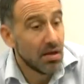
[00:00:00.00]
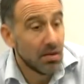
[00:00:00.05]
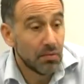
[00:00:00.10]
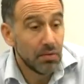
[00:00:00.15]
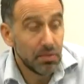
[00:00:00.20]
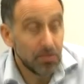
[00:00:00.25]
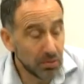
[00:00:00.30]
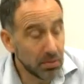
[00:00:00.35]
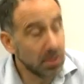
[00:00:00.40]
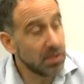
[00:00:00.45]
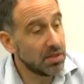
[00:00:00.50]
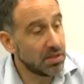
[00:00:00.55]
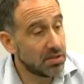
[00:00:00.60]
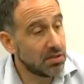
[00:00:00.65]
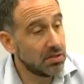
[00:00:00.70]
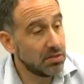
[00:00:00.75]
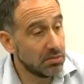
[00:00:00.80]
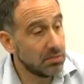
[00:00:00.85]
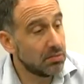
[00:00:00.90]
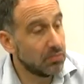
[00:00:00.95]
we really
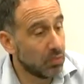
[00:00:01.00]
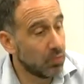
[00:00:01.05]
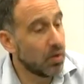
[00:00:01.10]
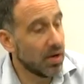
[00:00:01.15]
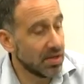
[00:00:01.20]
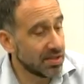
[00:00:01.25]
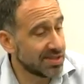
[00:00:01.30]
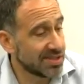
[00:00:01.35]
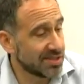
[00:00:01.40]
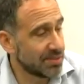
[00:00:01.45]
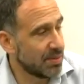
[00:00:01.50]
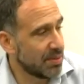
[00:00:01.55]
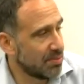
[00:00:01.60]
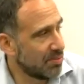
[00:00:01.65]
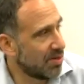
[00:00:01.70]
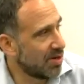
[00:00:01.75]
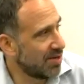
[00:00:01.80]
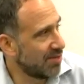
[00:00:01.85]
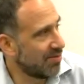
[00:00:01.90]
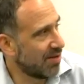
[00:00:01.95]
do want to spend
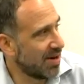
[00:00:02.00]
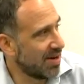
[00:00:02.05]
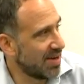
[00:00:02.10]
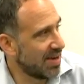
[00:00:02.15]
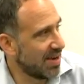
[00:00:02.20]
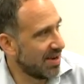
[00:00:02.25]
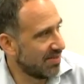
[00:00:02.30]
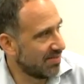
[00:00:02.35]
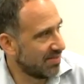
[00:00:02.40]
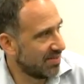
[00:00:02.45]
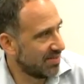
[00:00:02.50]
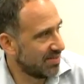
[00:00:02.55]
money right now.